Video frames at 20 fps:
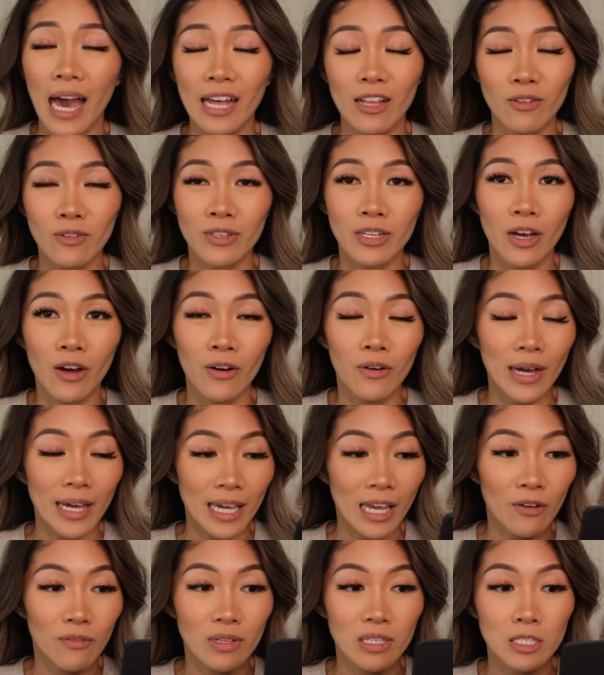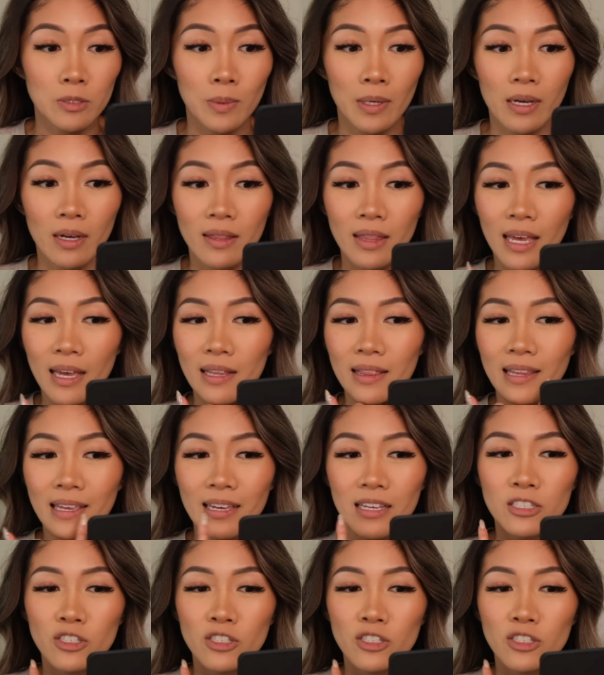I don't know, I can't really speak on that. Like,